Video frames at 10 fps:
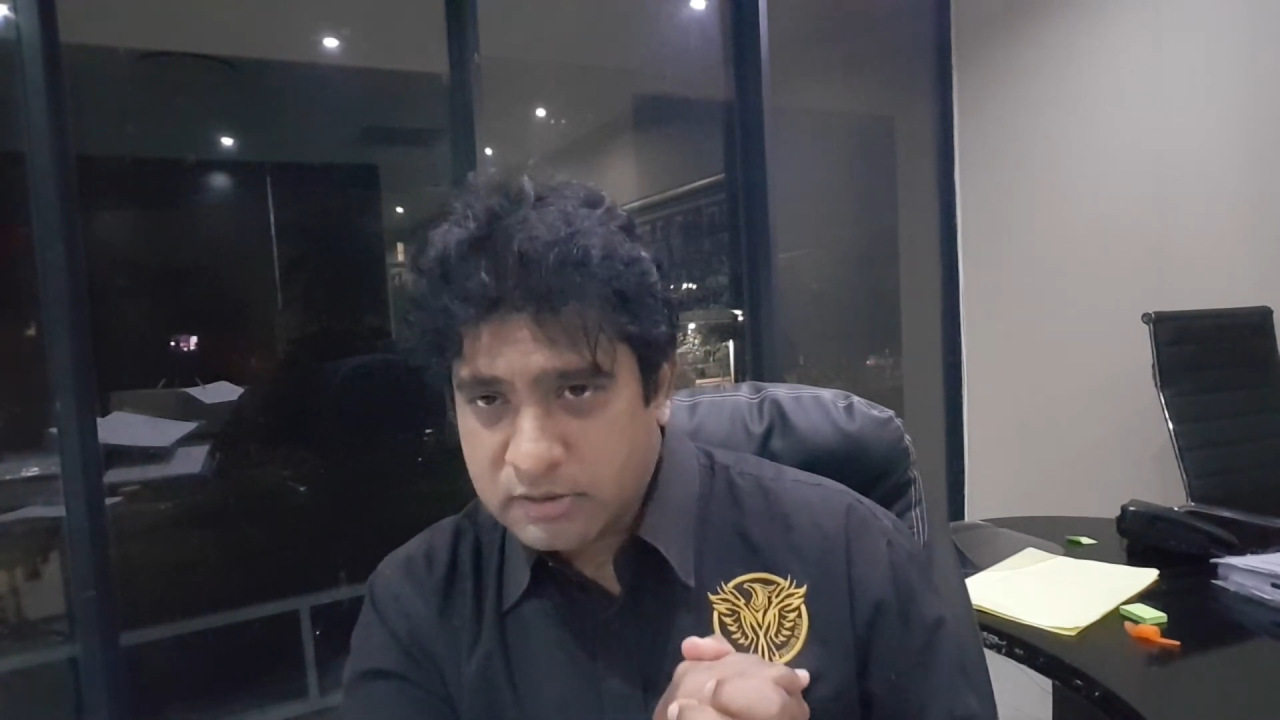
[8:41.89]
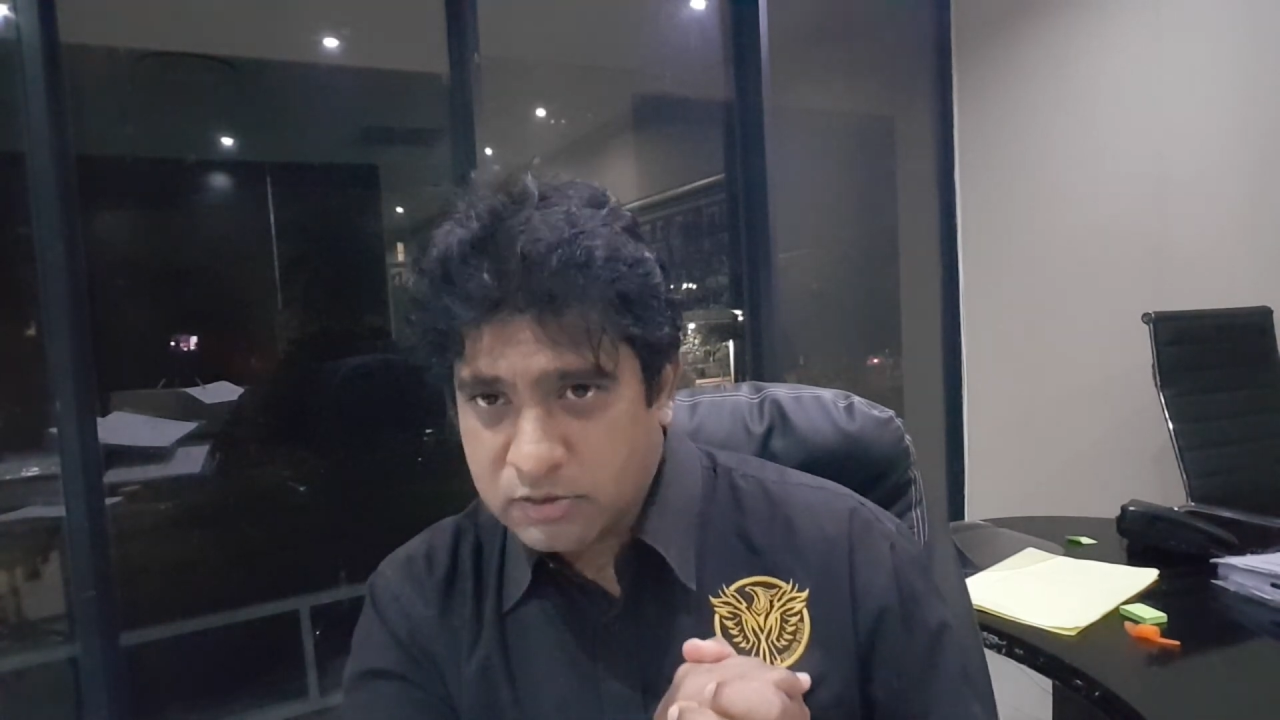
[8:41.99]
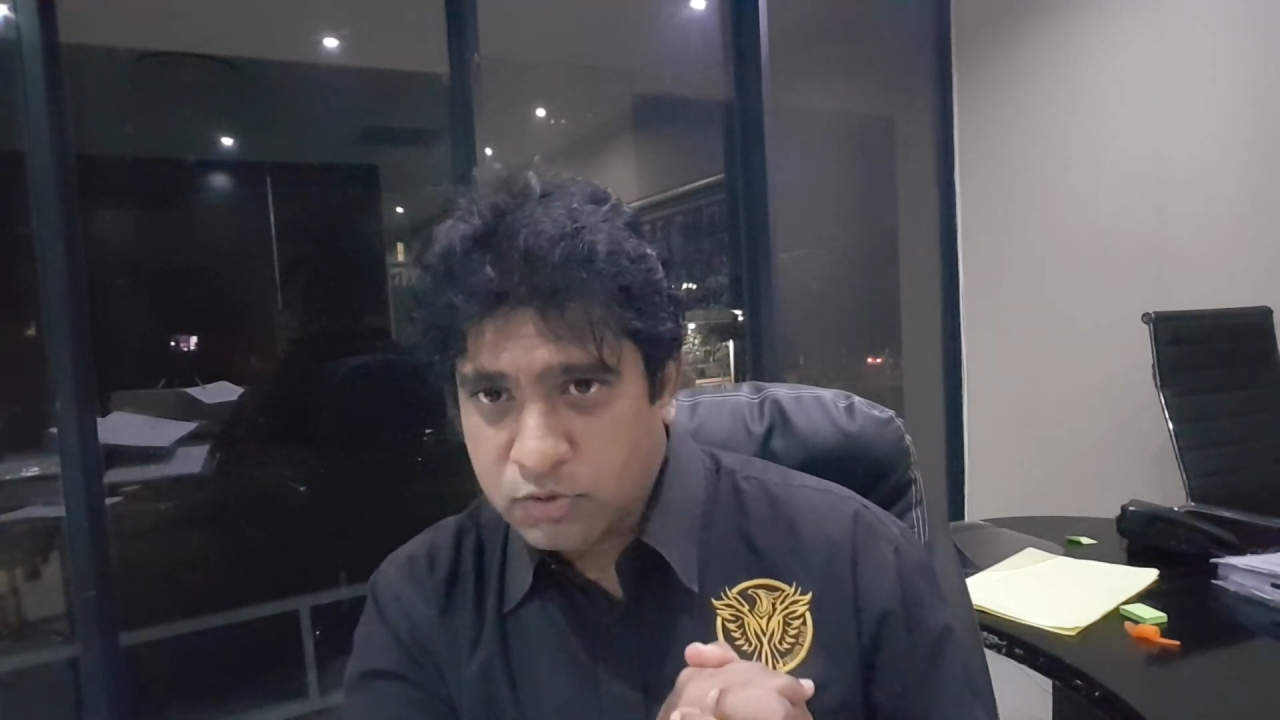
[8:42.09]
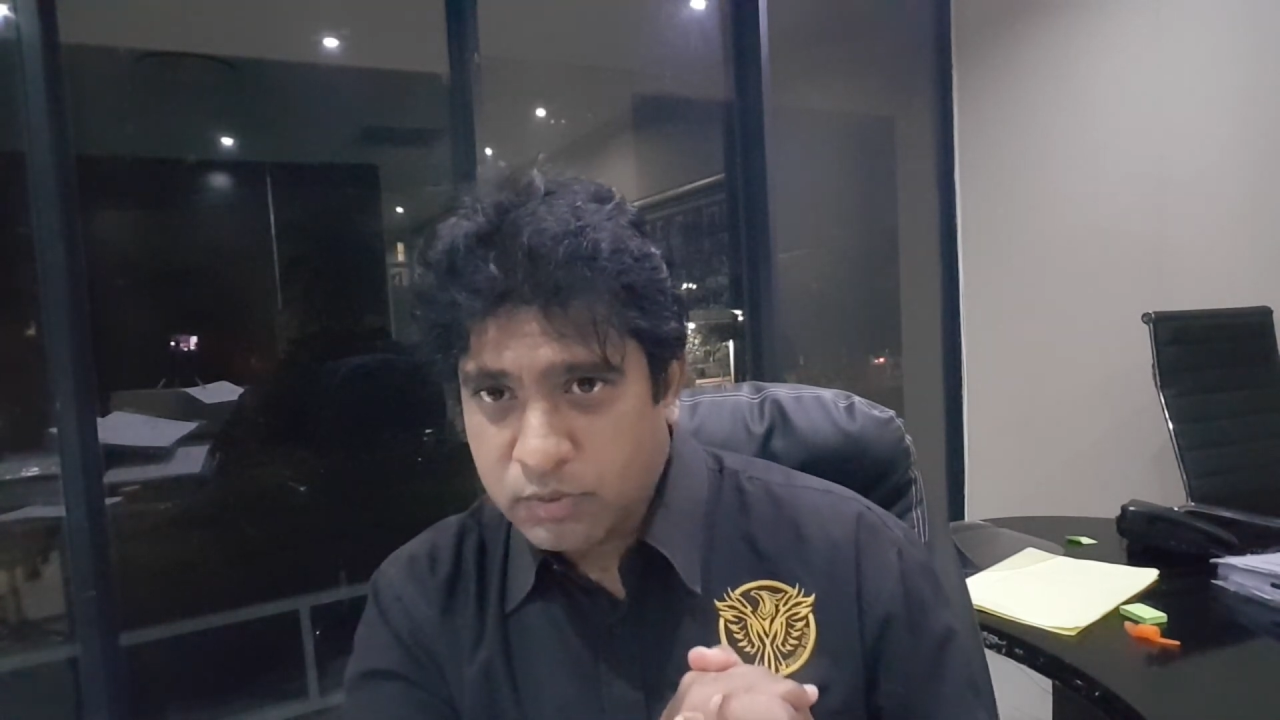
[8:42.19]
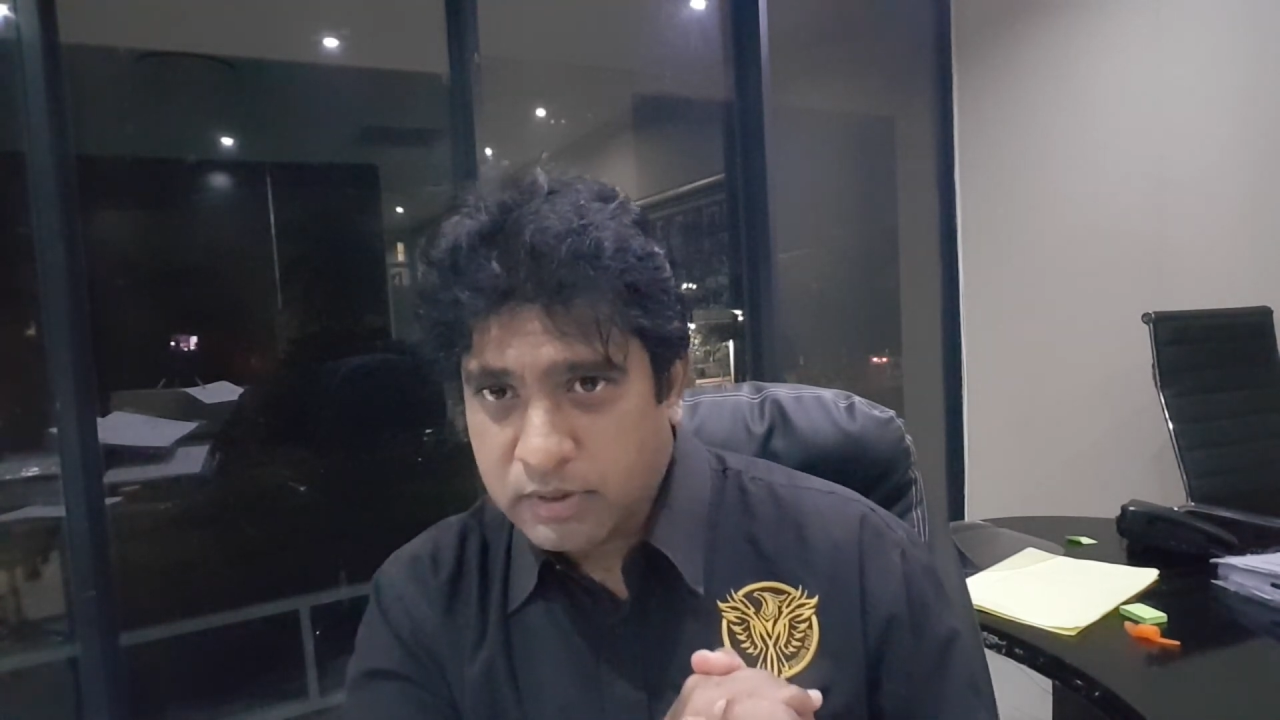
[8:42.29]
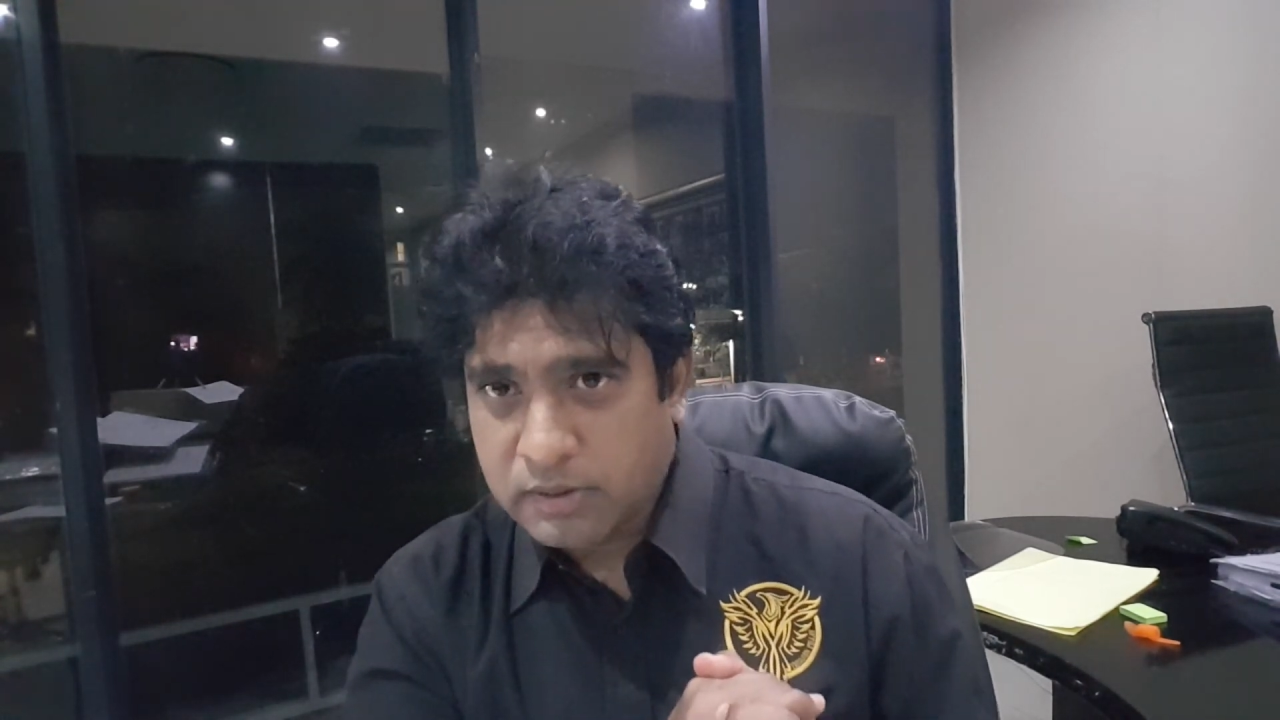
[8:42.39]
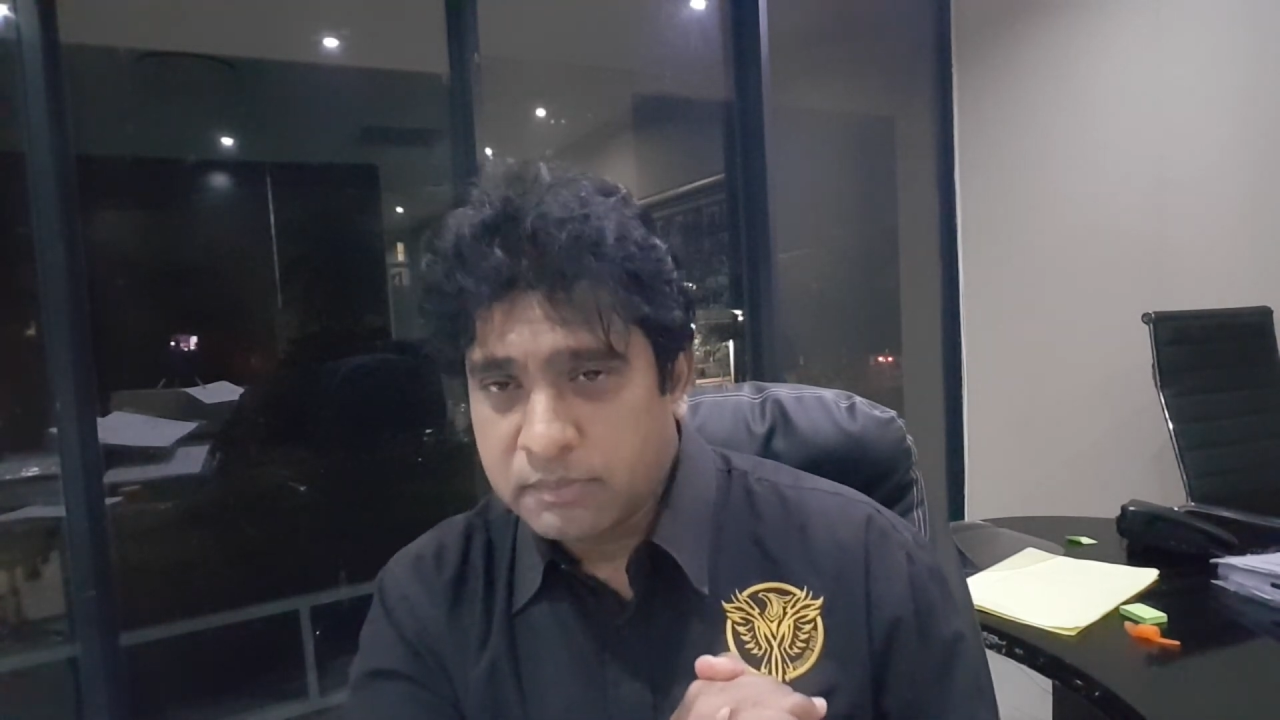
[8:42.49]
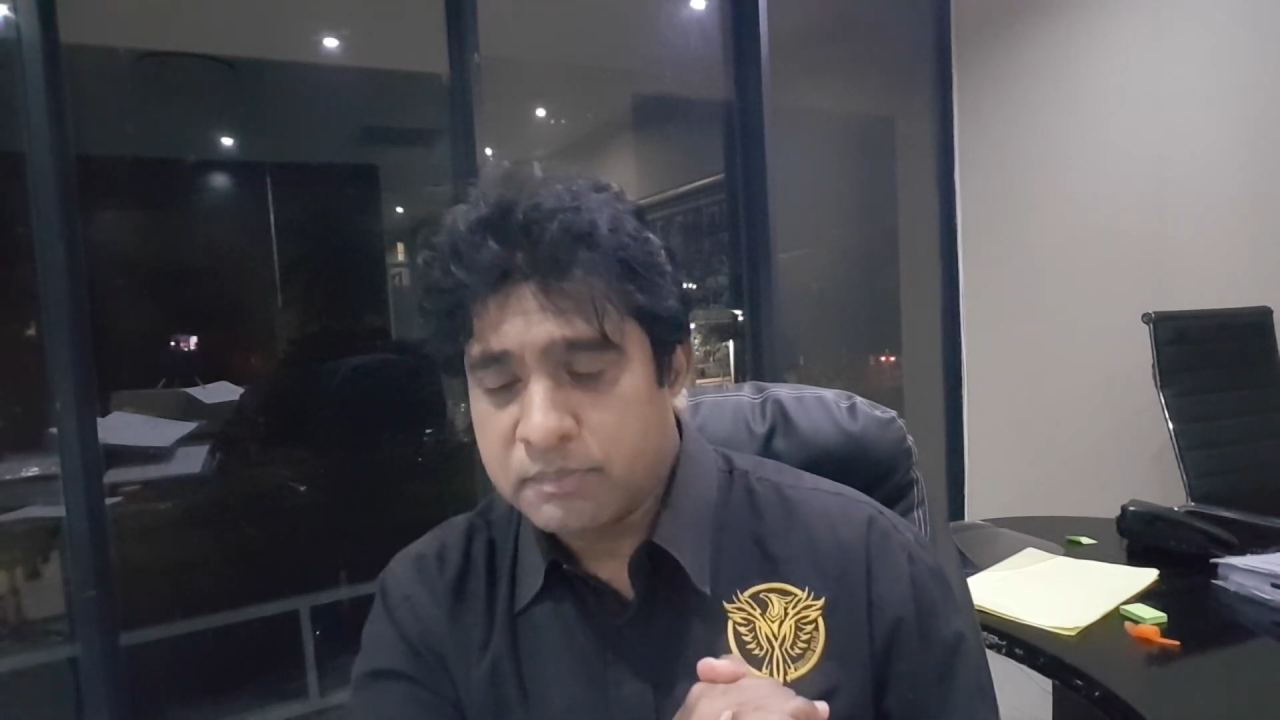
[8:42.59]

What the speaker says: that you want to